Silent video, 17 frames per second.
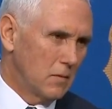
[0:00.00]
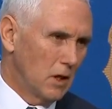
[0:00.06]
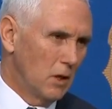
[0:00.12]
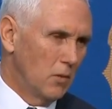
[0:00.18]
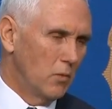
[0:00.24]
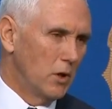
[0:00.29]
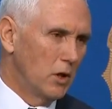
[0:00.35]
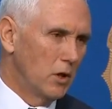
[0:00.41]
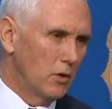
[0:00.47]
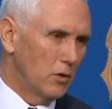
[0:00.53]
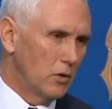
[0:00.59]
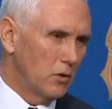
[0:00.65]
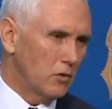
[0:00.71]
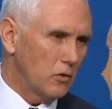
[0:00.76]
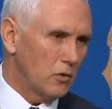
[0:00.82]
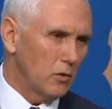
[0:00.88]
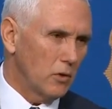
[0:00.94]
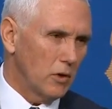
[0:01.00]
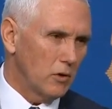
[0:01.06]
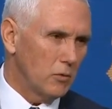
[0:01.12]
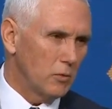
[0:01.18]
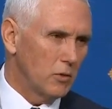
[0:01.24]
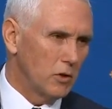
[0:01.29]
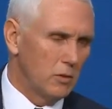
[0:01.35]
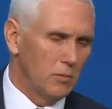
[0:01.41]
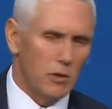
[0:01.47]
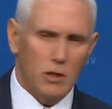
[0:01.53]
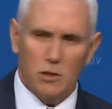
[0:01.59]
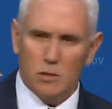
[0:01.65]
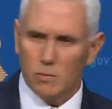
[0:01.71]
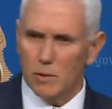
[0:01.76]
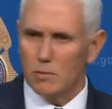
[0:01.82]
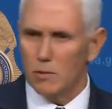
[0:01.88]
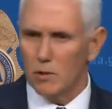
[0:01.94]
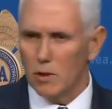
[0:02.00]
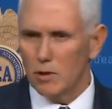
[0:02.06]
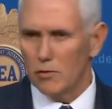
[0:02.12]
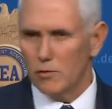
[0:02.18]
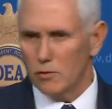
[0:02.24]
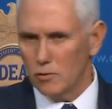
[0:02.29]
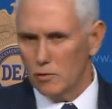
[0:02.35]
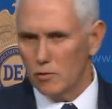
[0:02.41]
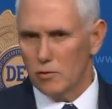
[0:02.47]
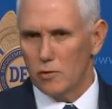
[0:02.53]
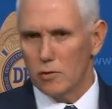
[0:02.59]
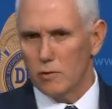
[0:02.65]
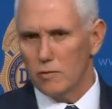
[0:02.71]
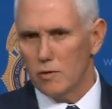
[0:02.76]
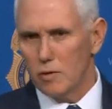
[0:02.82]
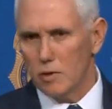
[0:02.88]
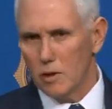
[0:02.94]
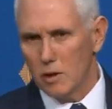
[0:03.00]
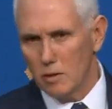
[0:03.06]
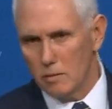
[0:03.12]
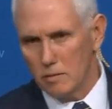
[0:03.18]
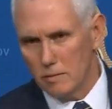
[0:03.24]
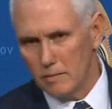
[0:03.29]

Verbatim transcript: And we know those stories, but the American people also deserve to know.